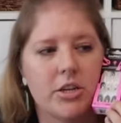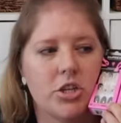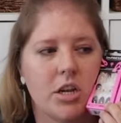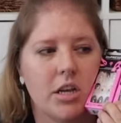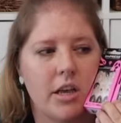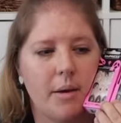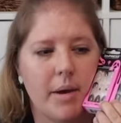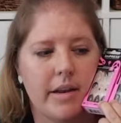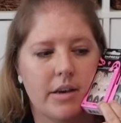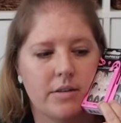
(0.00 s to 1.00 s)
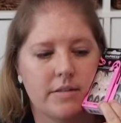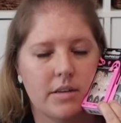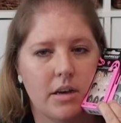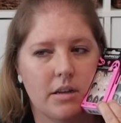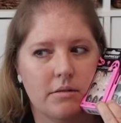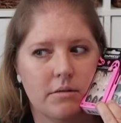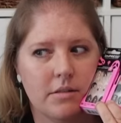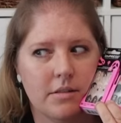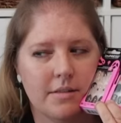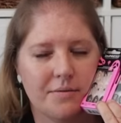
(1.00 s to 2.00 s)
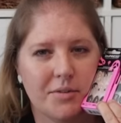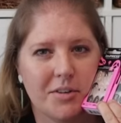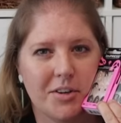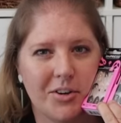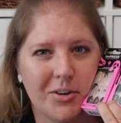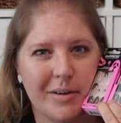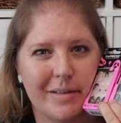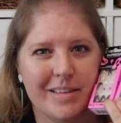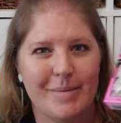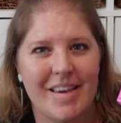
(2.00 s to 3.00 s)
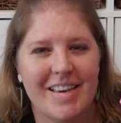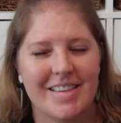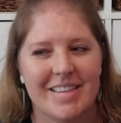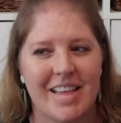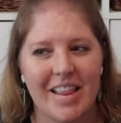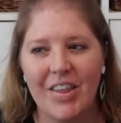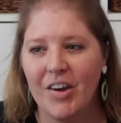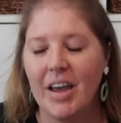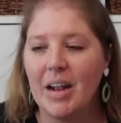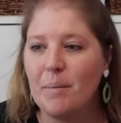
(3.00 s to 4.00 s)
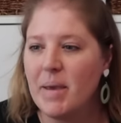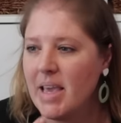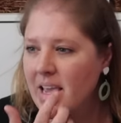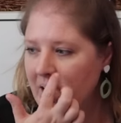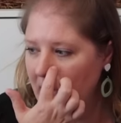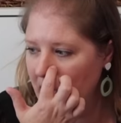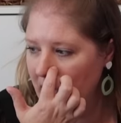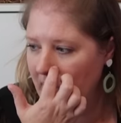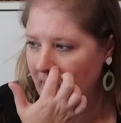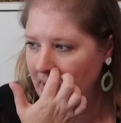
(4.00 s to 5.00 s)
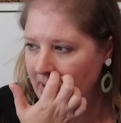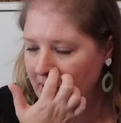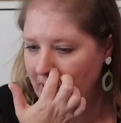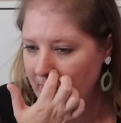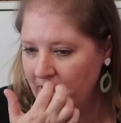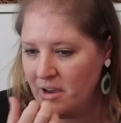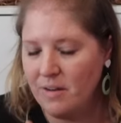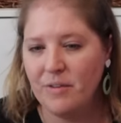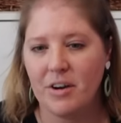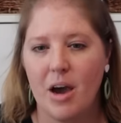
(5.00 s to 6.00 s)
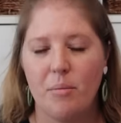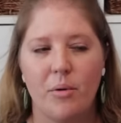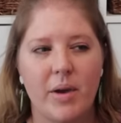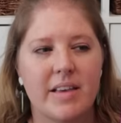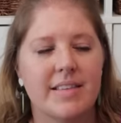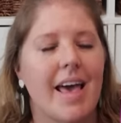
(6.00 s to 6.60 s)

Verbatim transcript: I shouldn't get my nails done for the cruise because then they're gonna be they're gonna be good for a couple weeks.